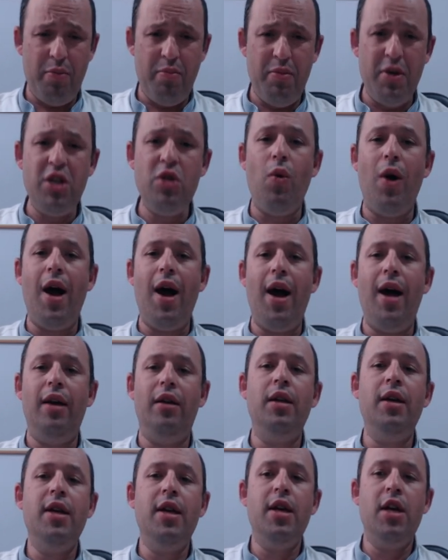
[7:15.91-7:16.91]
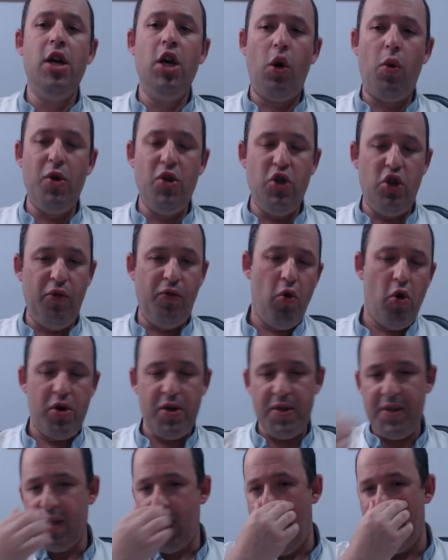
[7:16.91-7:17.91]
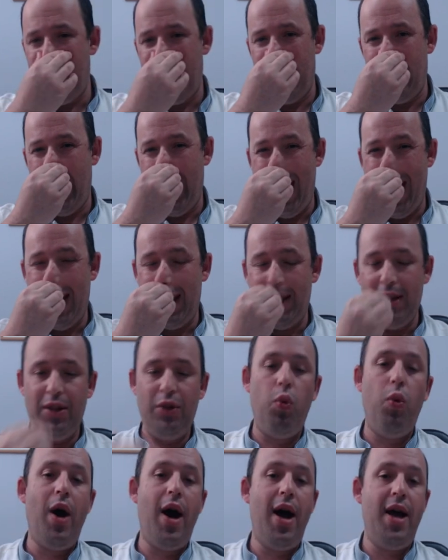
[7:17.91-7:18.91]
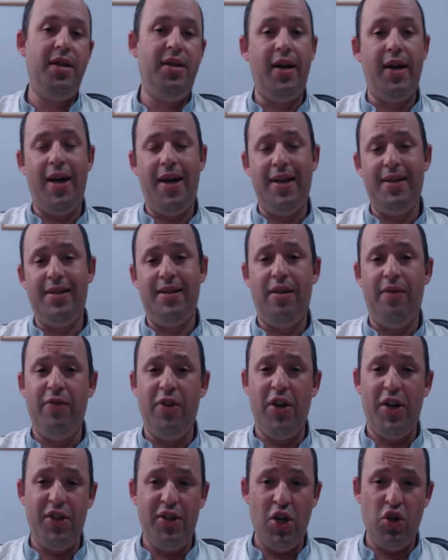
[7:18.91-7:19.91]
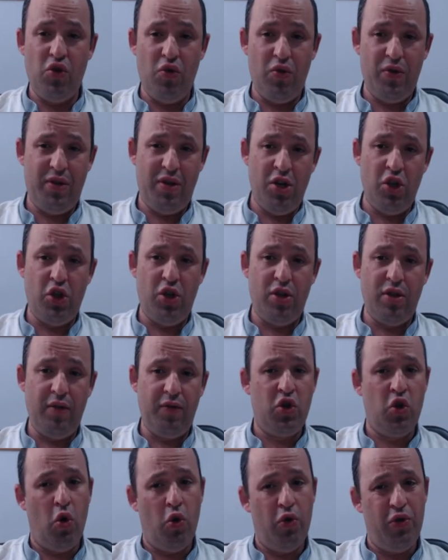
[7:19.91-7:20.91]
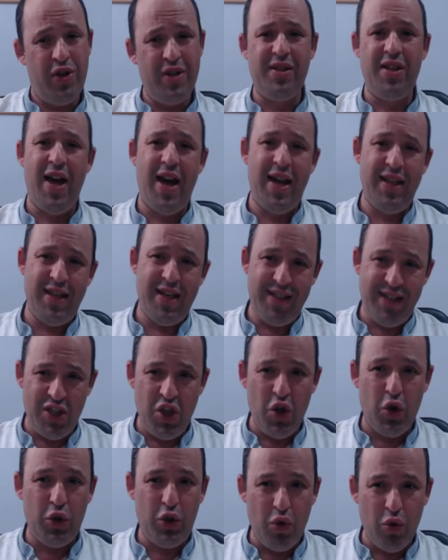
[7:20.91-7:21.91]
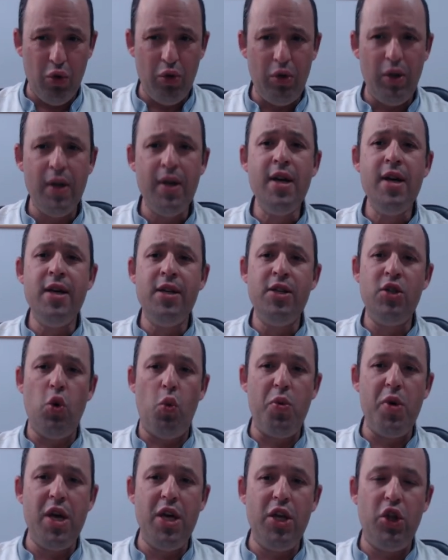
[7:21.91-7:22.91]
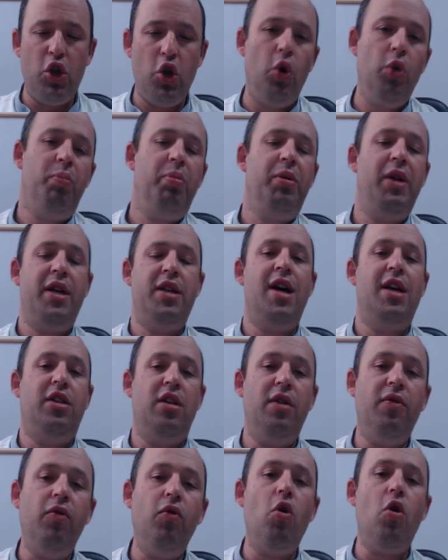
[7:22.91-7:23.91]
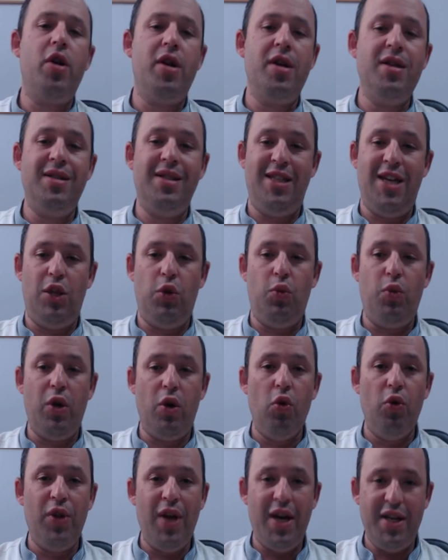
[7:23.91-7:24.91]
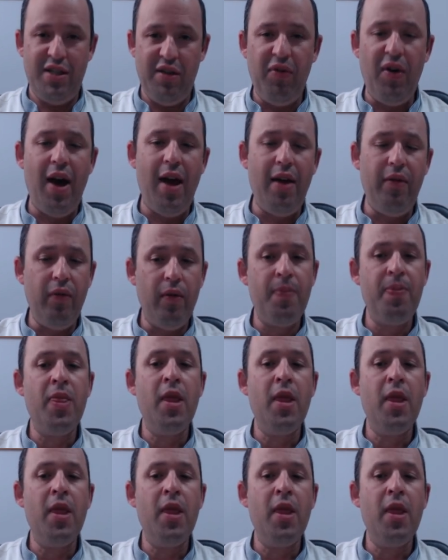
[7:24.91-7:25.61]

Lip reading: Meanwhile, queen g4 is coming, and white has a very dangerous initiative. So this line is not good. So we don't play knight a4, instead we go knight d5.